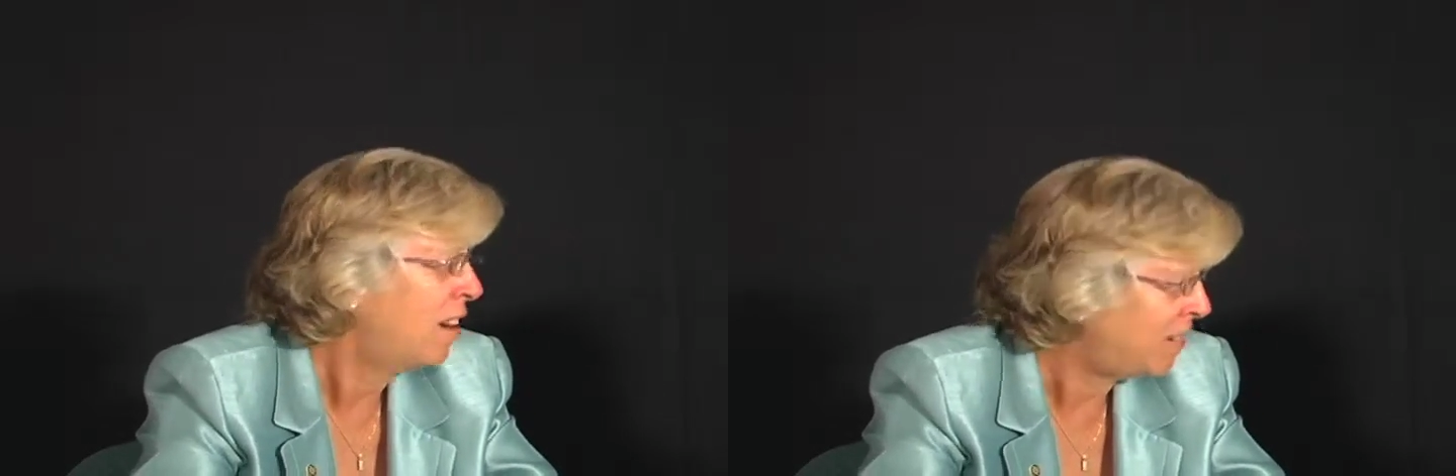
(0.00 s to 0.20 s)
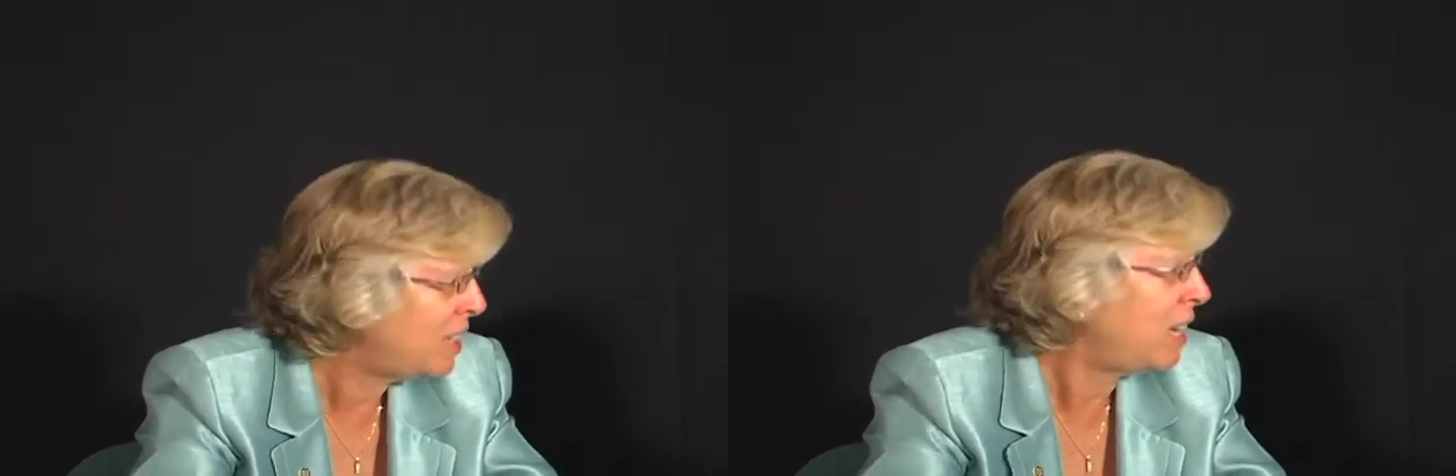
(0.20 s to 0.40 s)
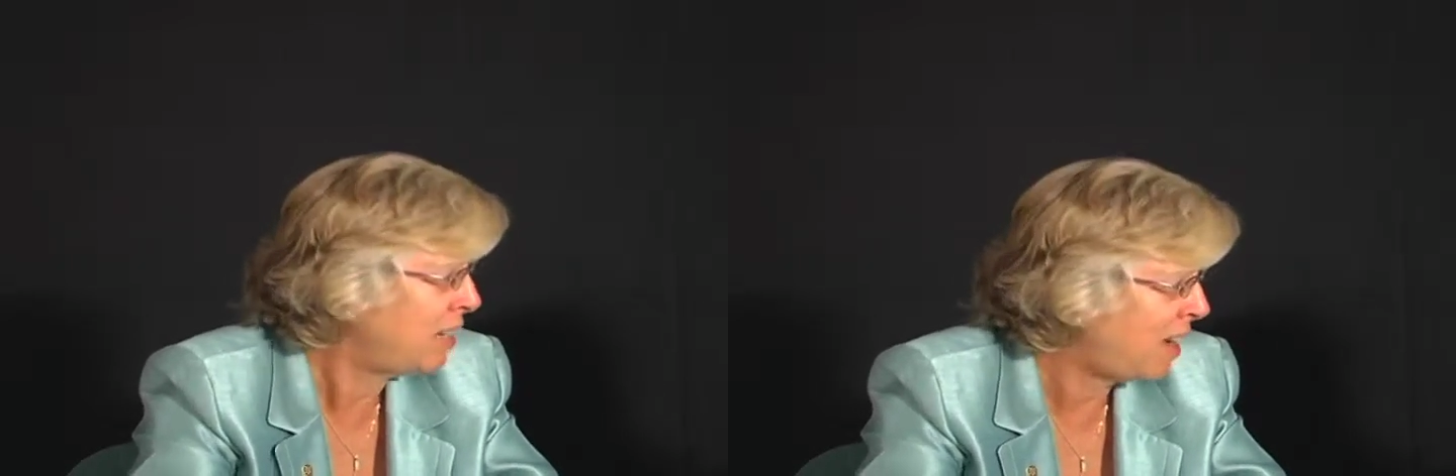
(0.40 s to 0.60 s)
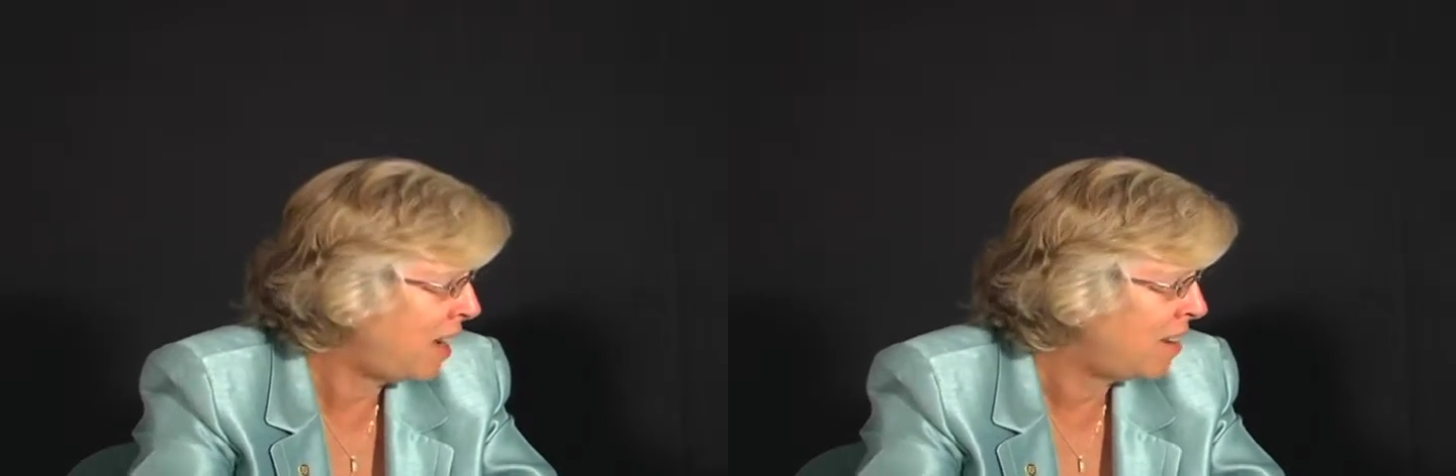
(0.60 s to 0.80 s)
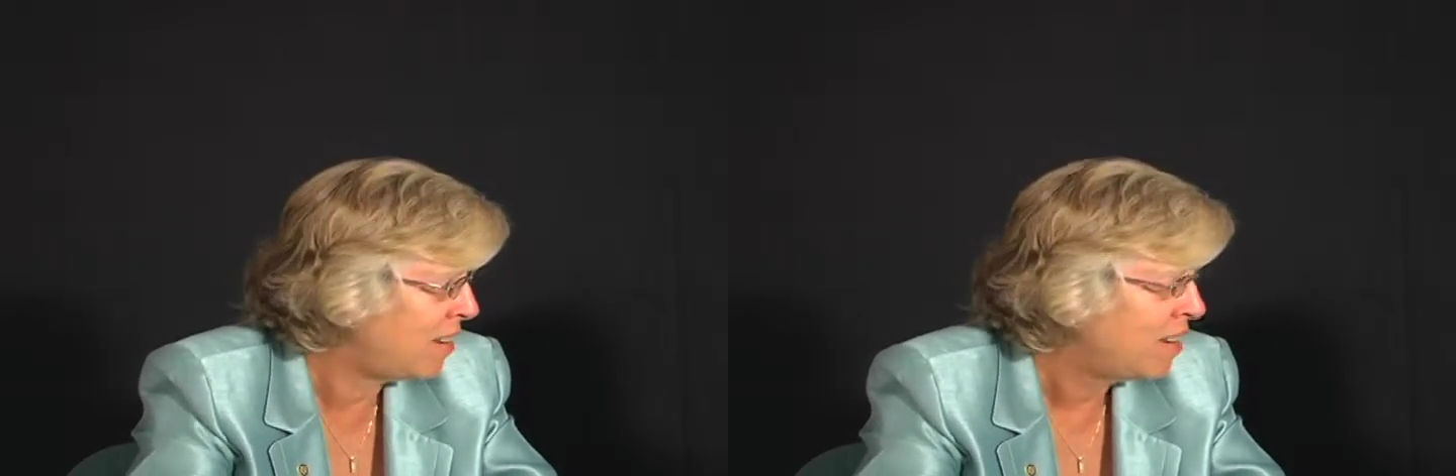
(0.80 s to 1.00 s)
day to
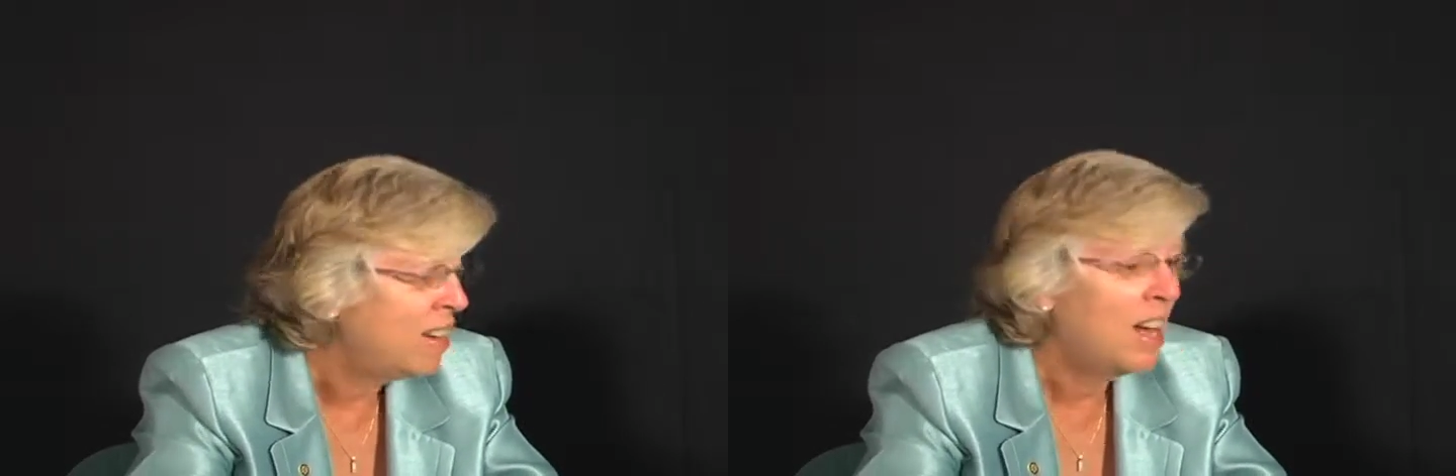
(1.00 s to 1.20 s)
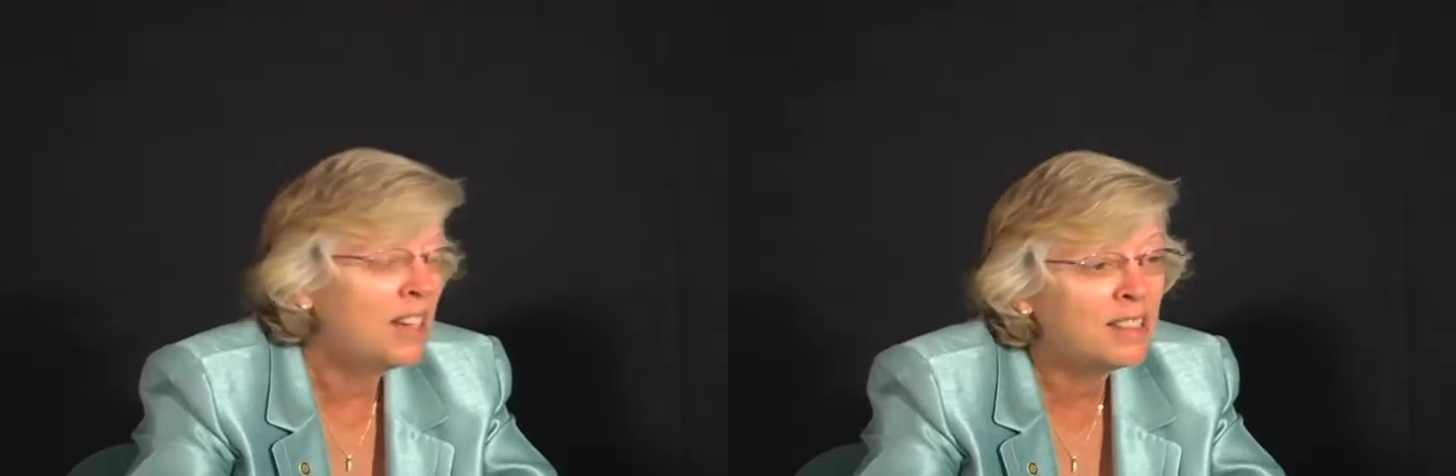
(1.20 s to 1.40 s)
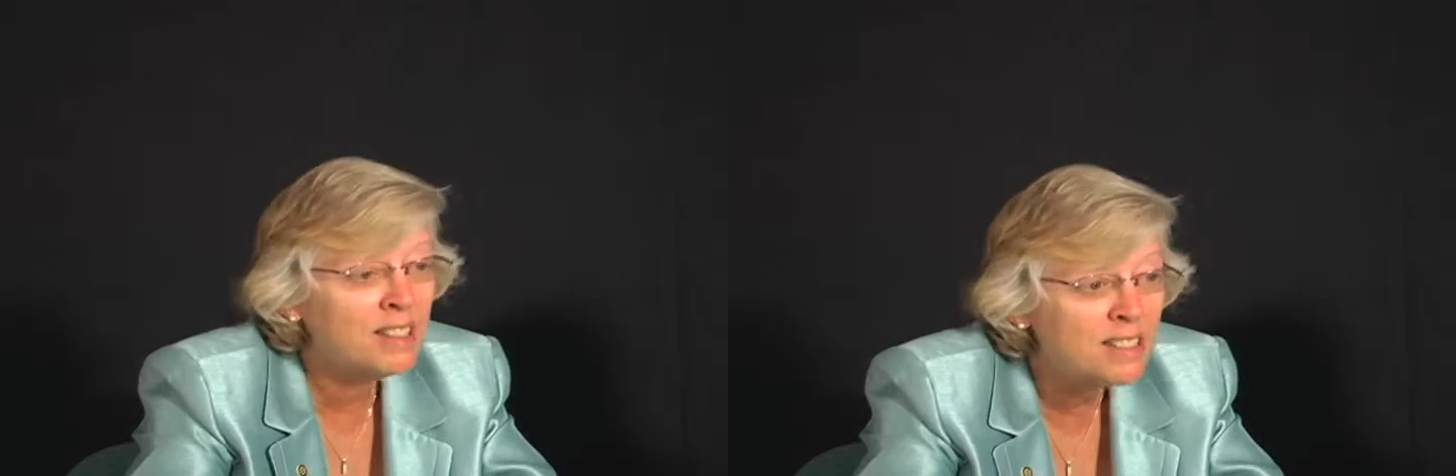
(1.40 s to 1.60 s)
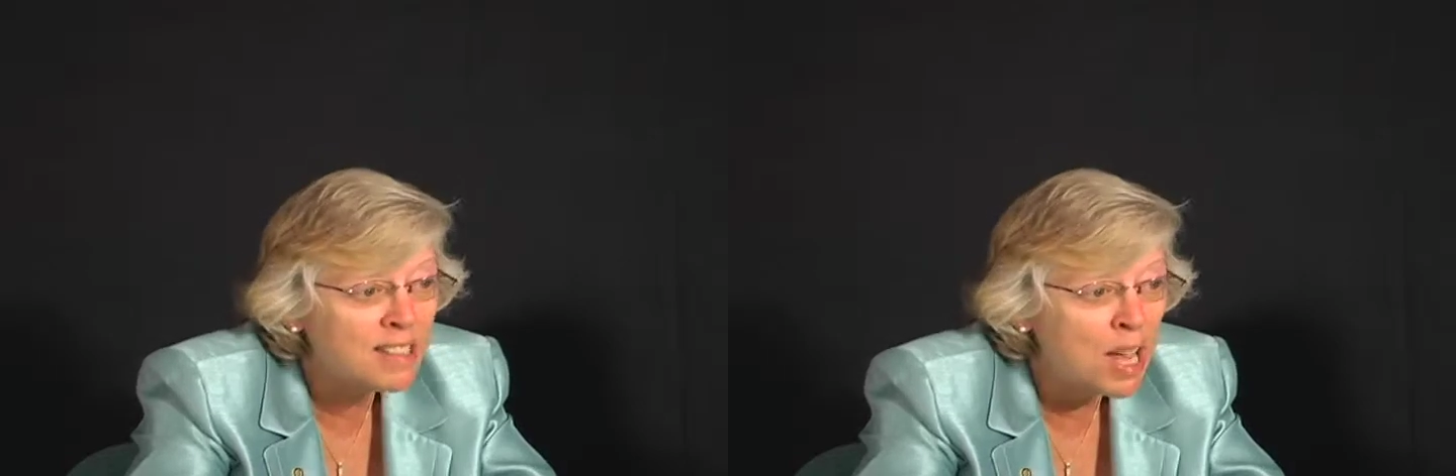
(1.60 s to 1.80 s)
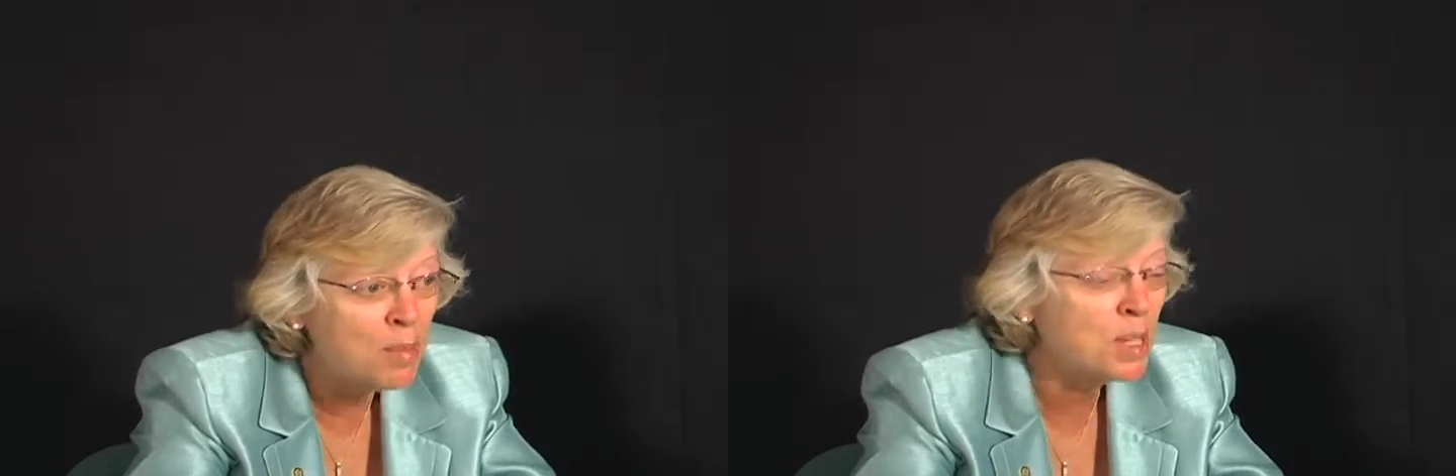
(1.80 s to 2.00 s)
day. And at the
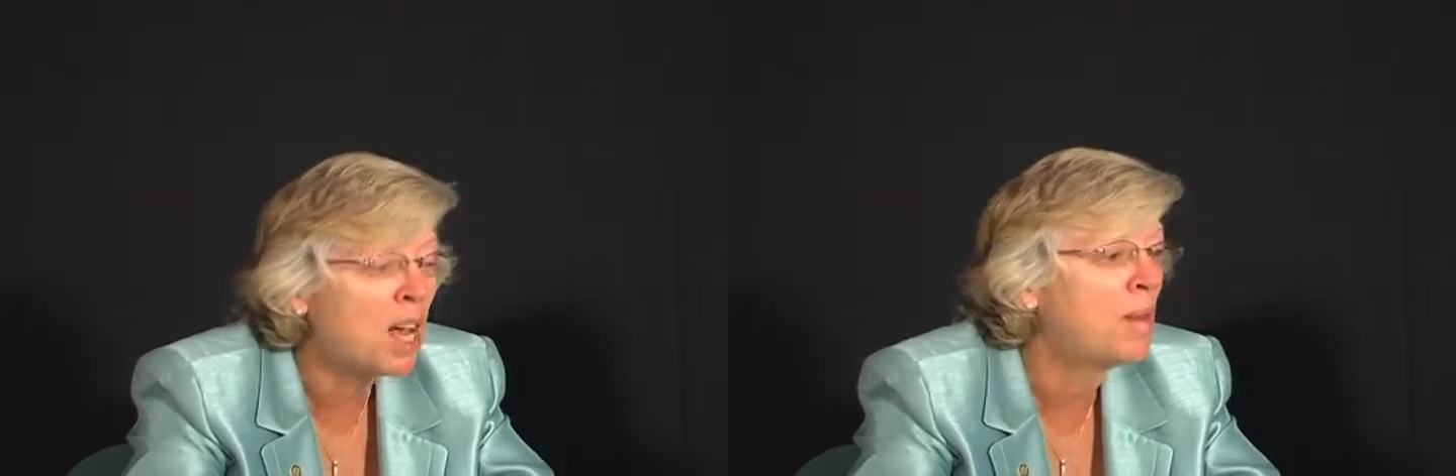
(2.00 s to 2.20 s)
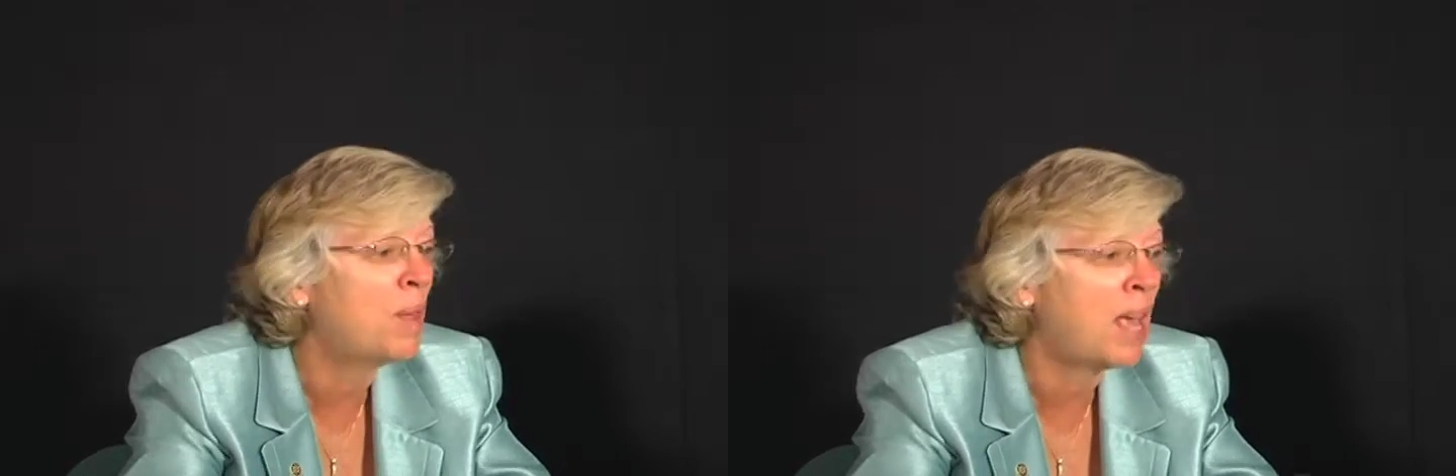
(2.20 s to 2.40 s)
same time,